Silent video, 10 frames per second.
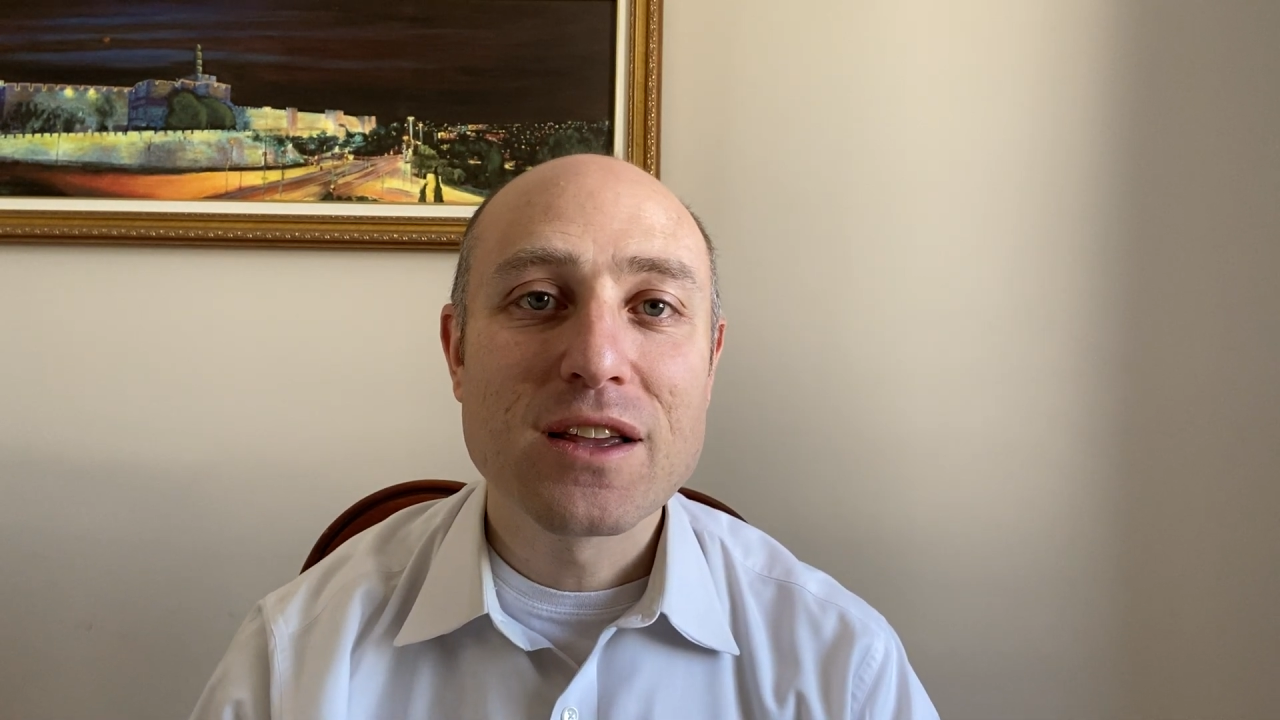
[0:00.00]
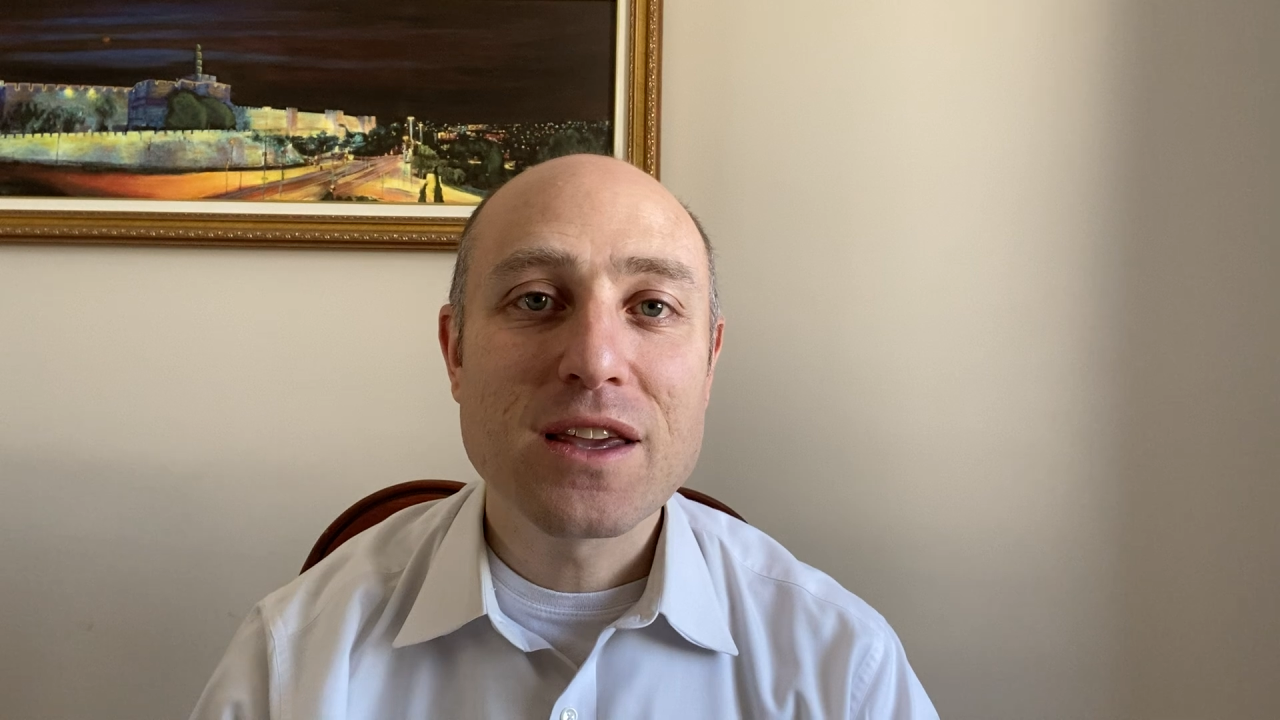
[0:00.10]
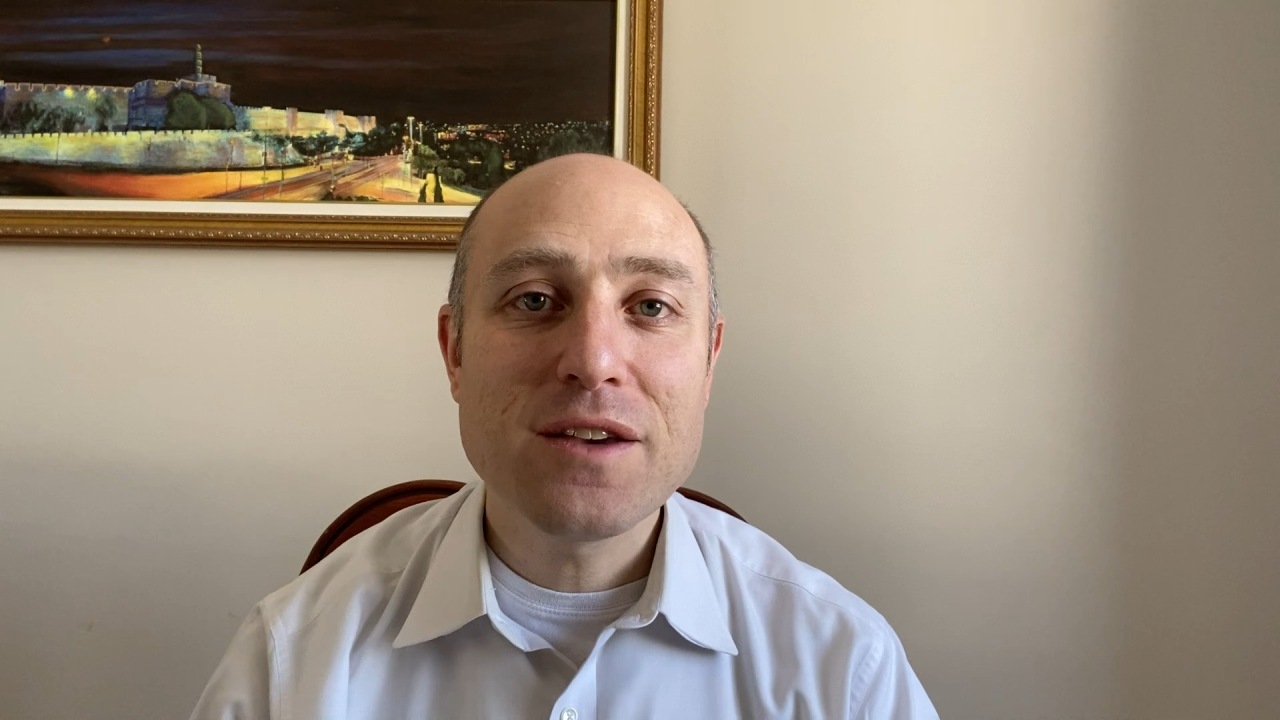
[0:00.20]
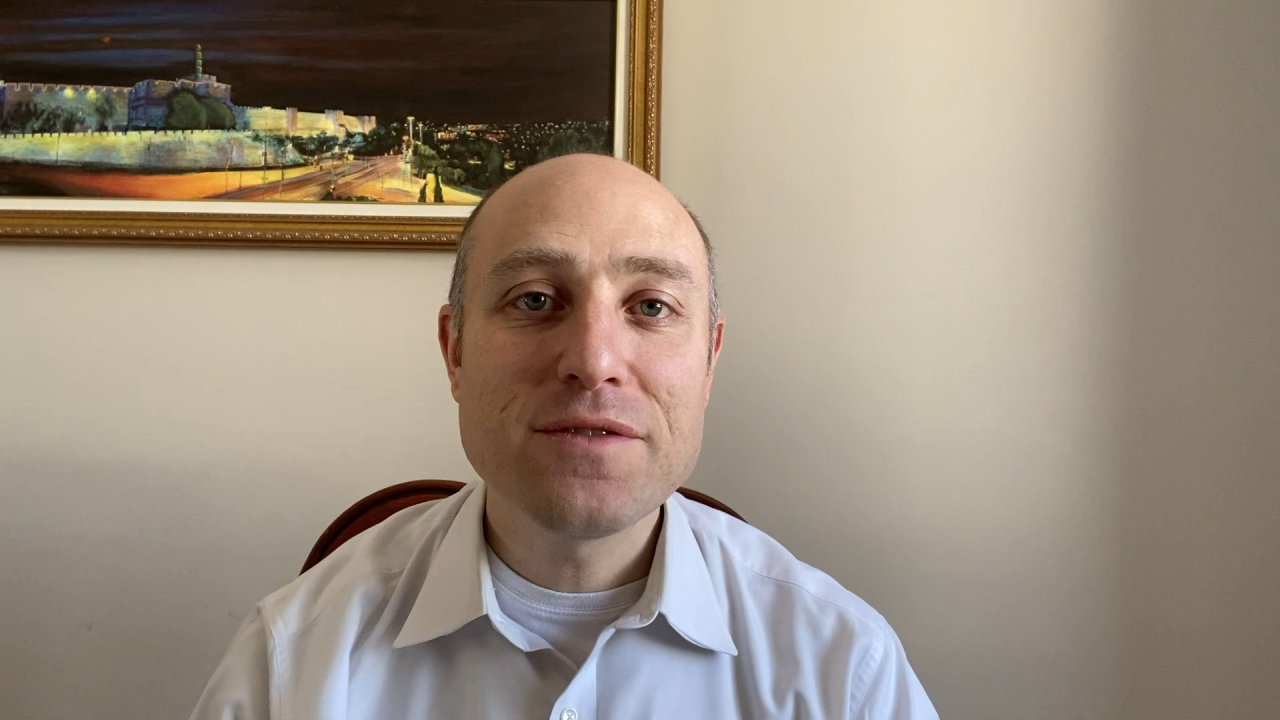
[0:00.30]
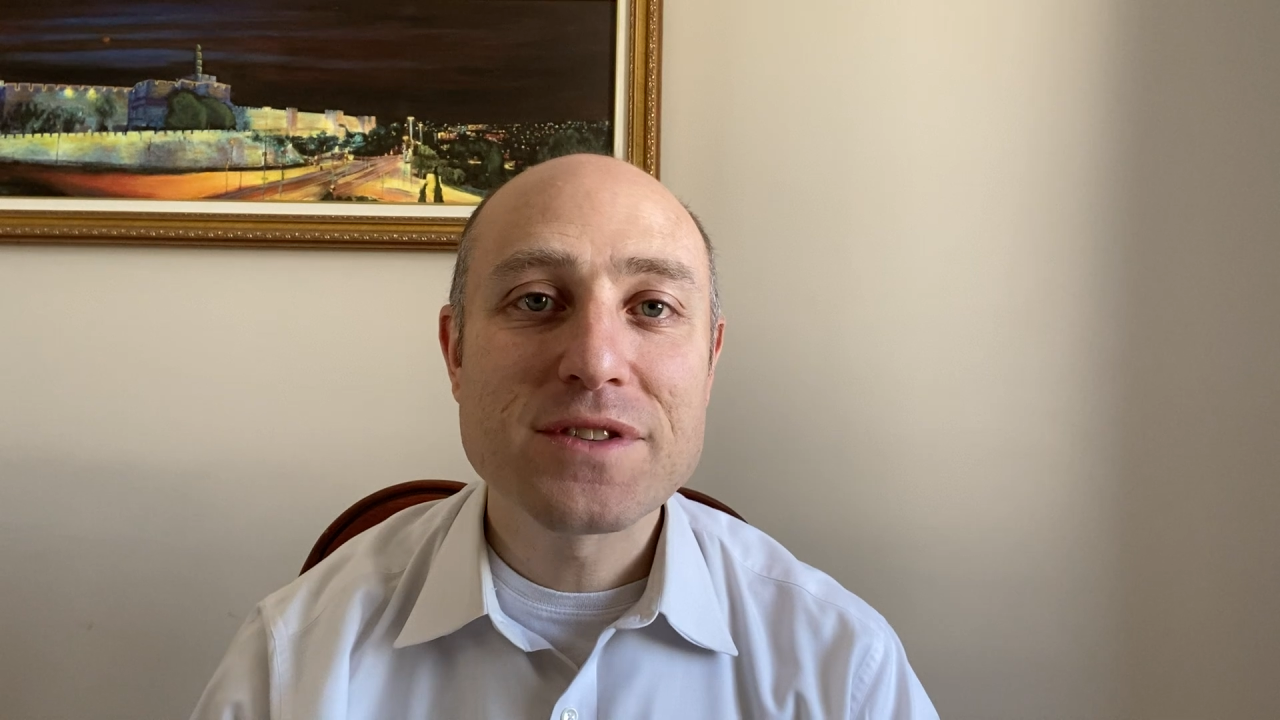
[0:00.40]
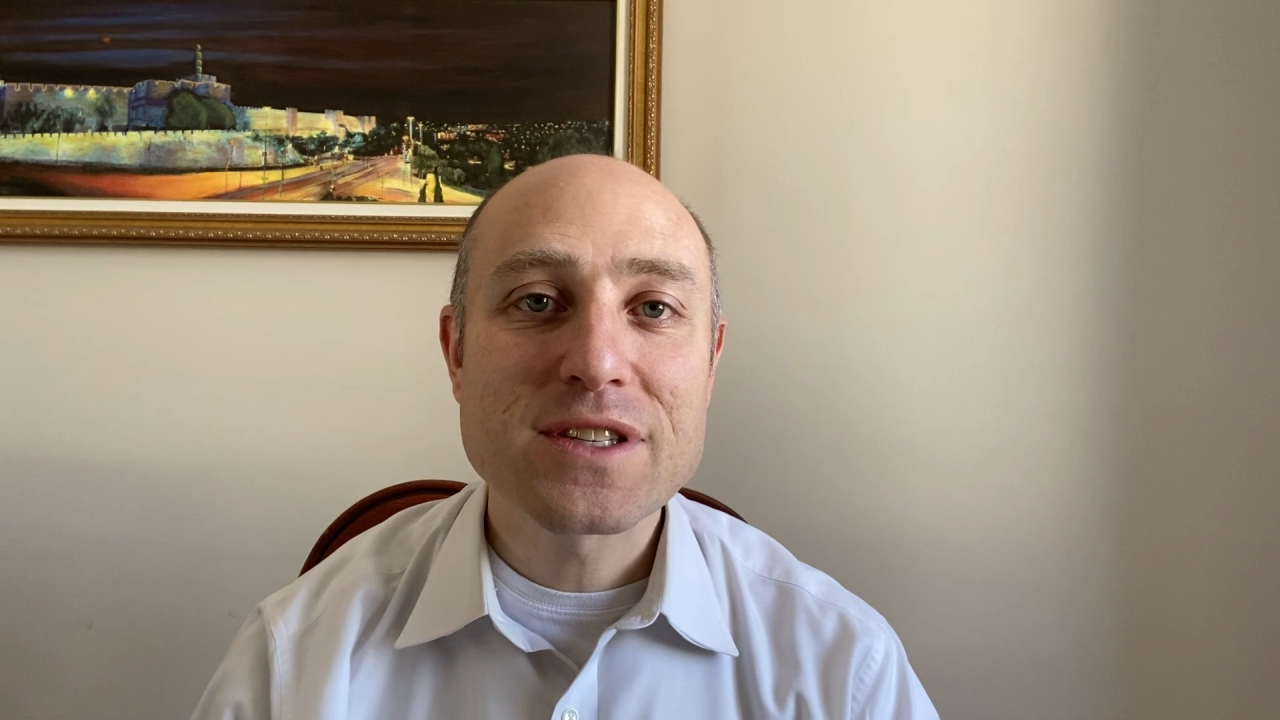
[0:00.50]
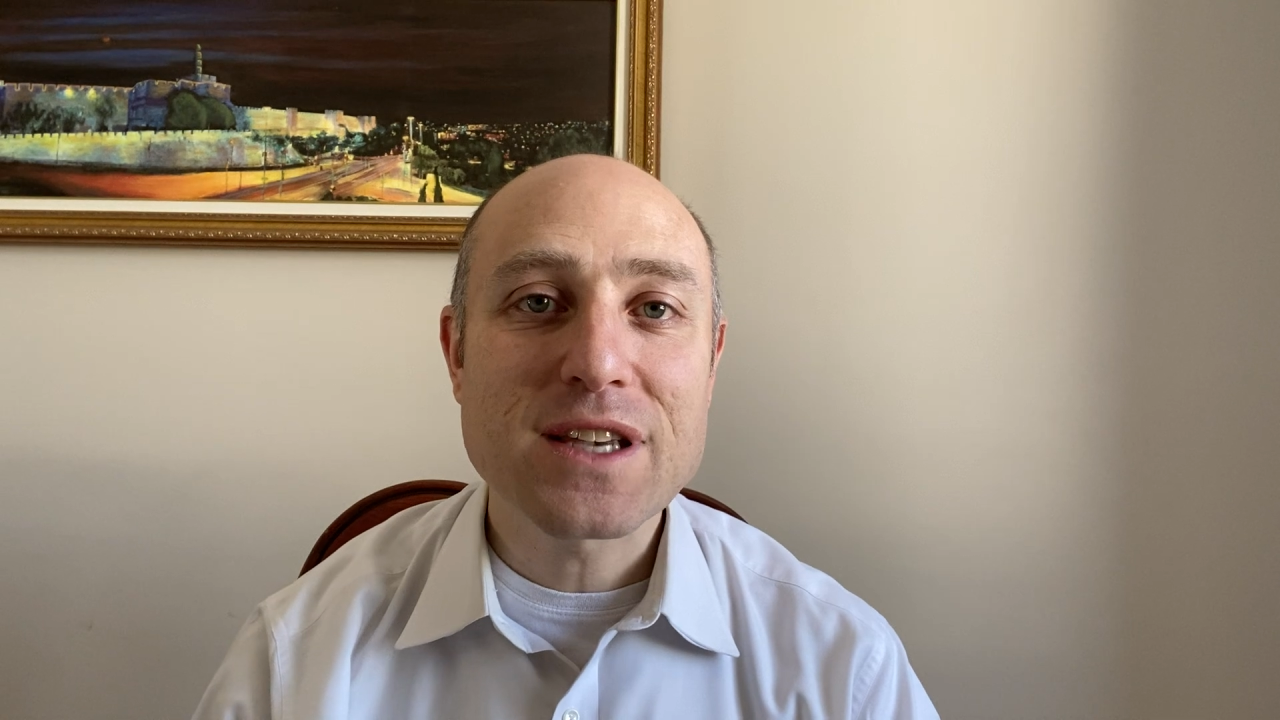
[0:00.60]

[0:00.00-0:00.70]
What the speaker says: gives